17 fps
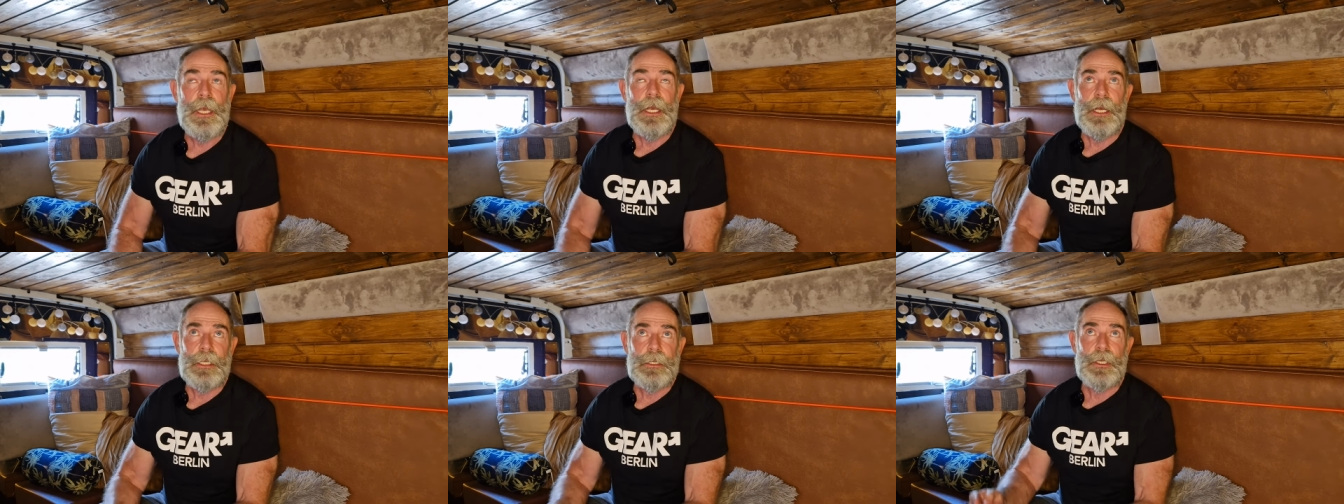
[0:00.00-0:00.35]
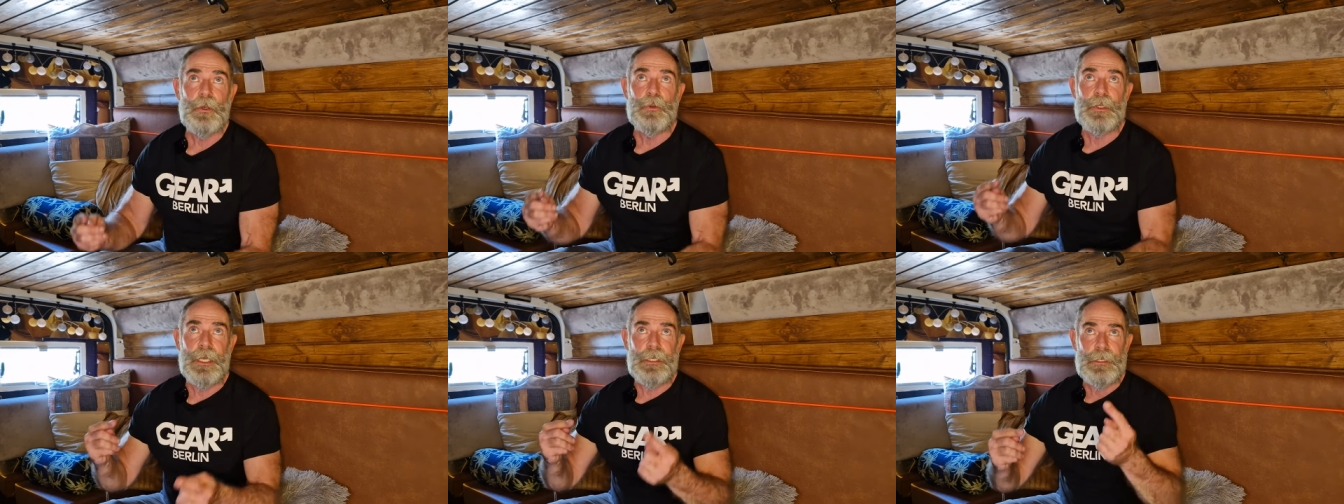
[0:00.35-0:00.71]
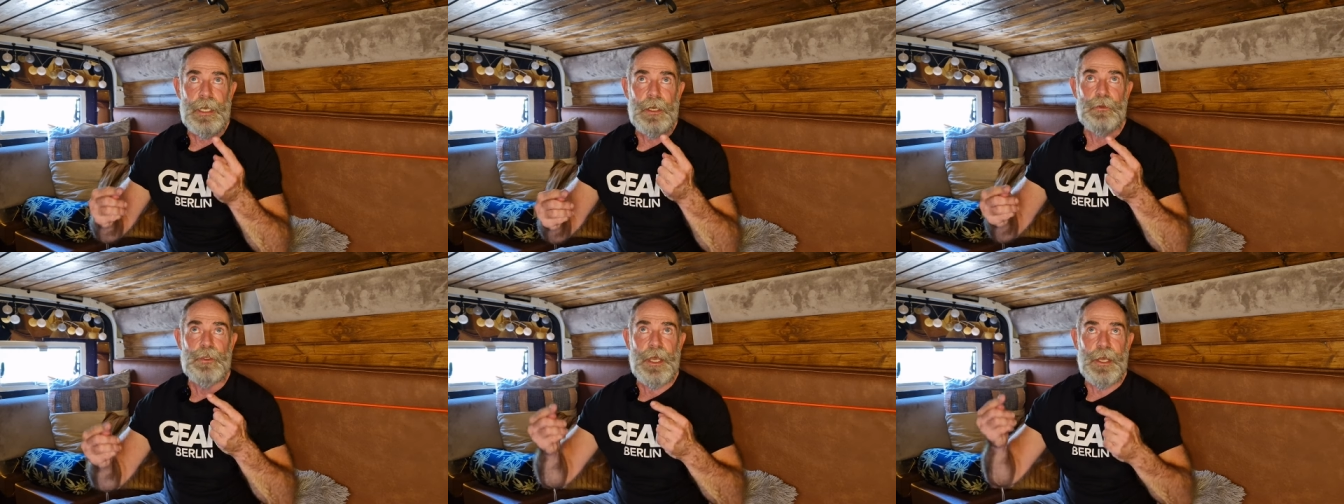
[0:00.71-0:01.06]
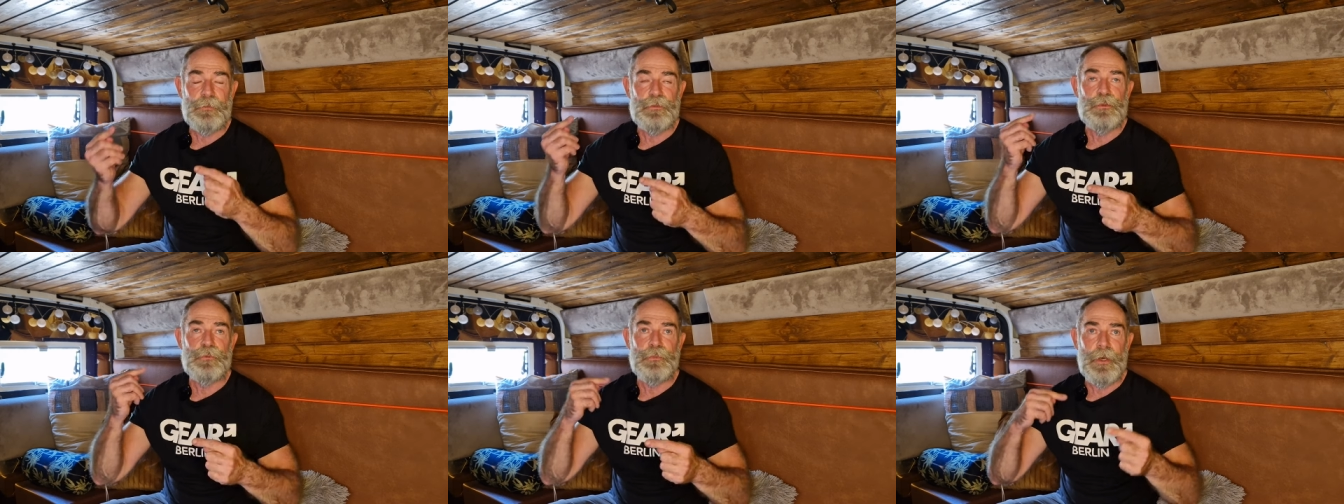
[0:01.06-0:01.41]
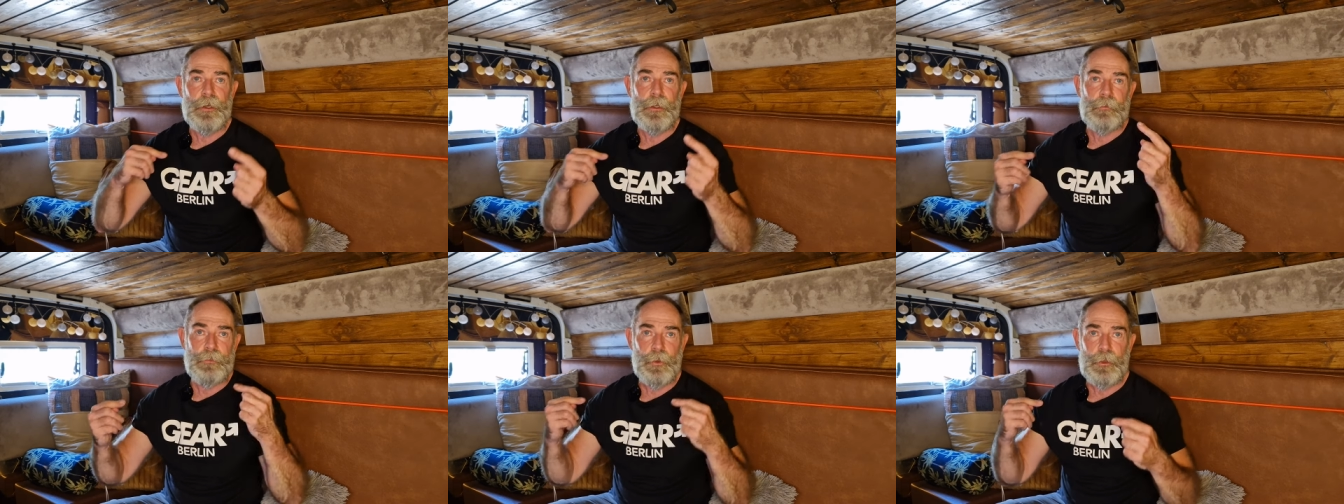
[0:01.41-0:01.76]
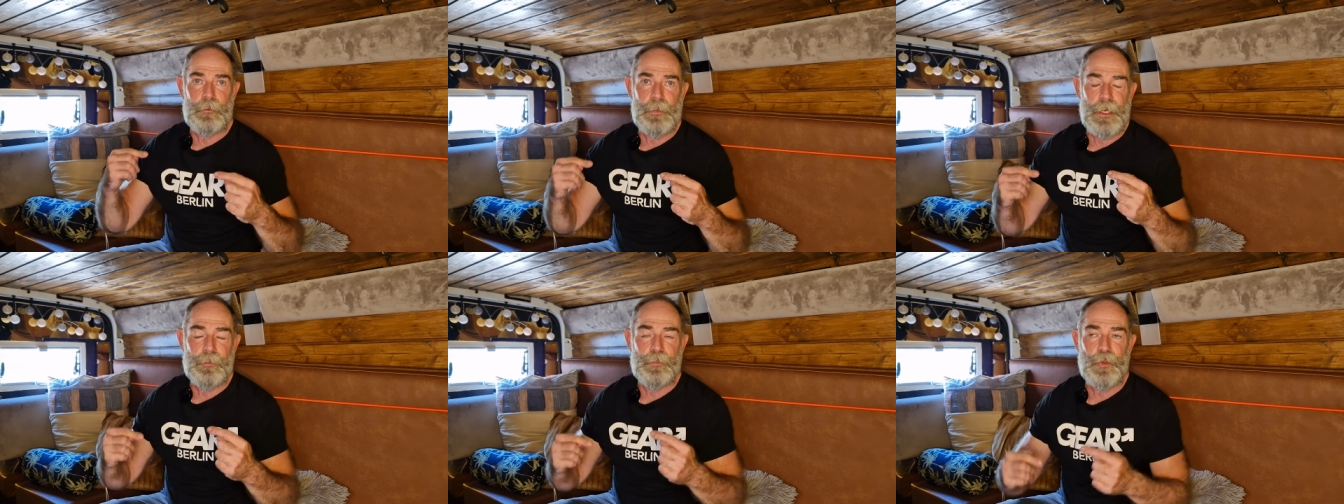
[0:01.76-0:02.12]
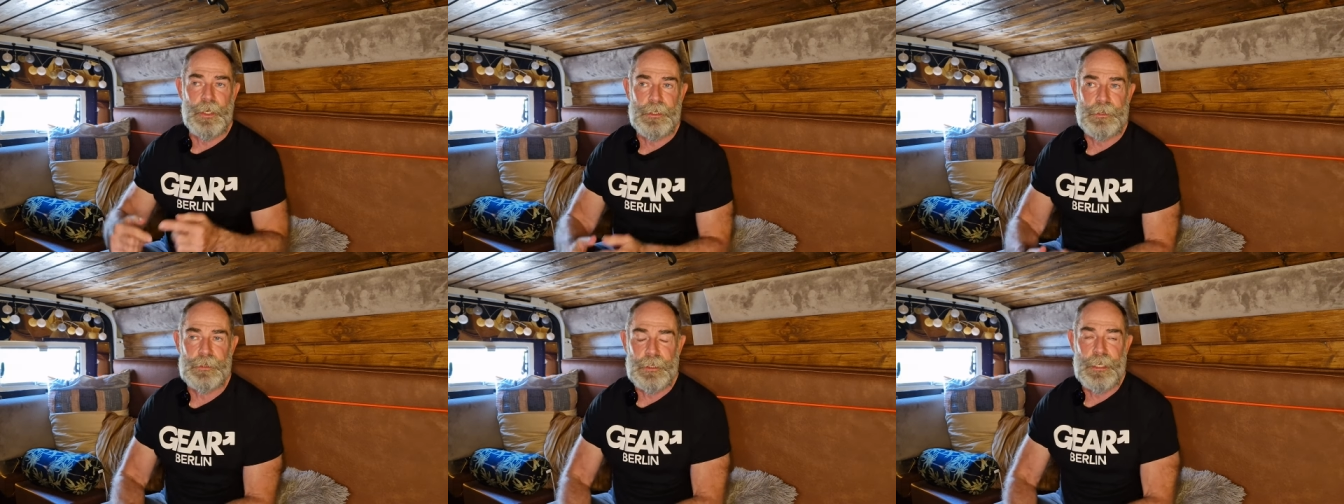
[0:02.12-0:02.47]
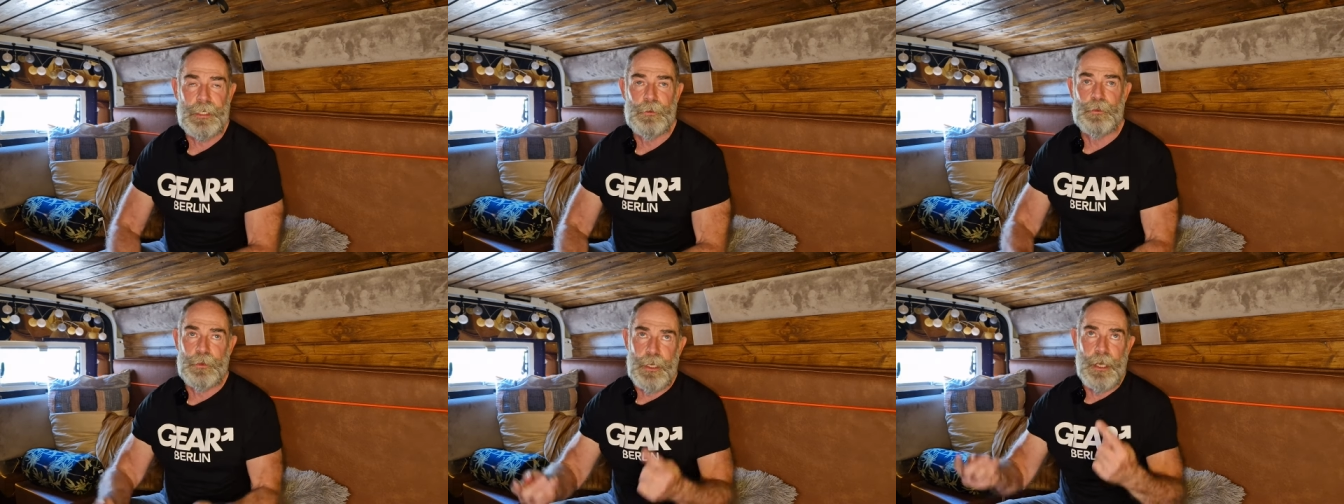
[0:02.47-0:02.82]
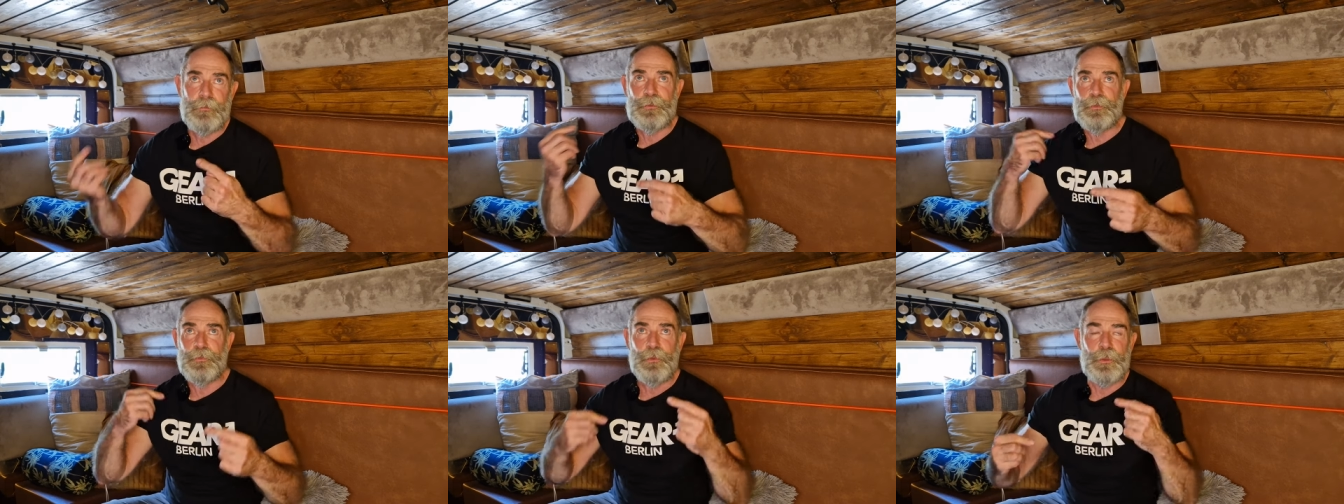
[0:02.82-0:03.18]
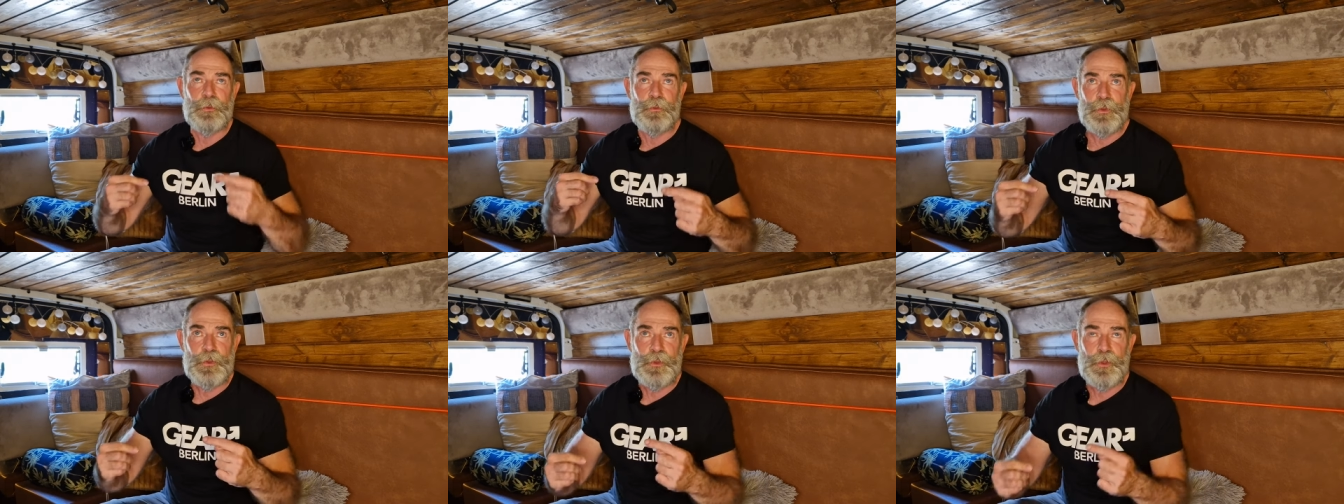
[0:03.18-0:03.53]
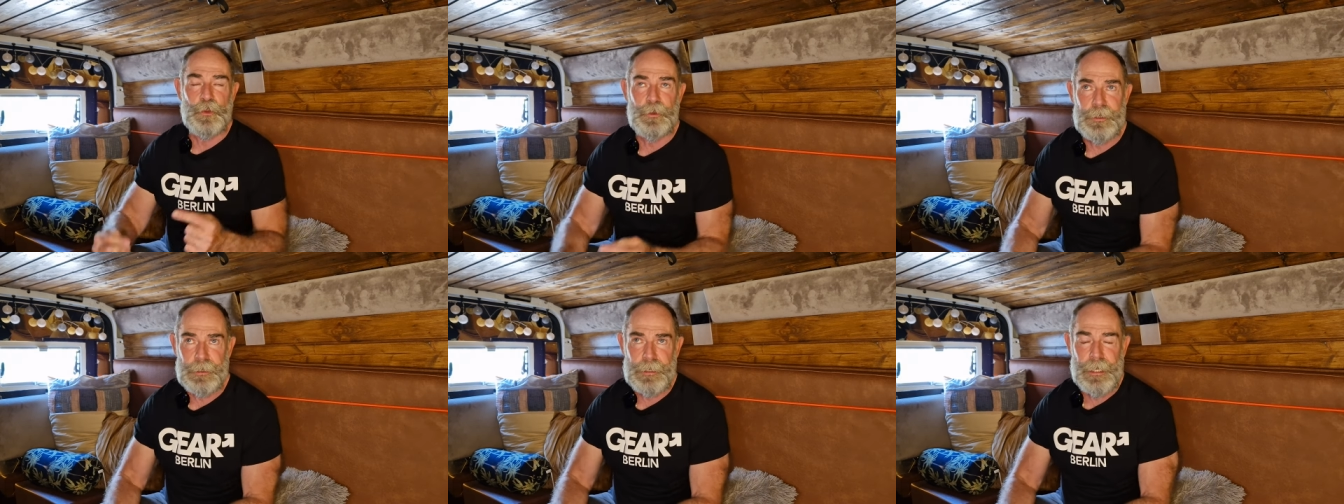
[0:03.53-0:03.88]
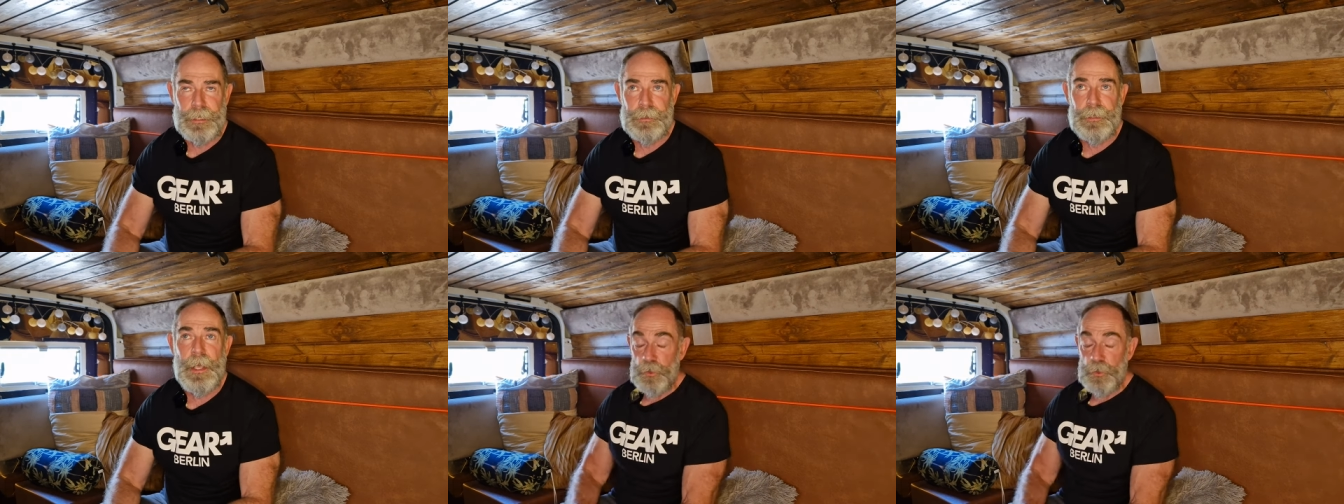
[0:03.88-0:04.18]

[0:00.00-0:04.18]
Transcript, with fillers: And okay, now you have to follow, follow my brain again, or you have to follow the story again.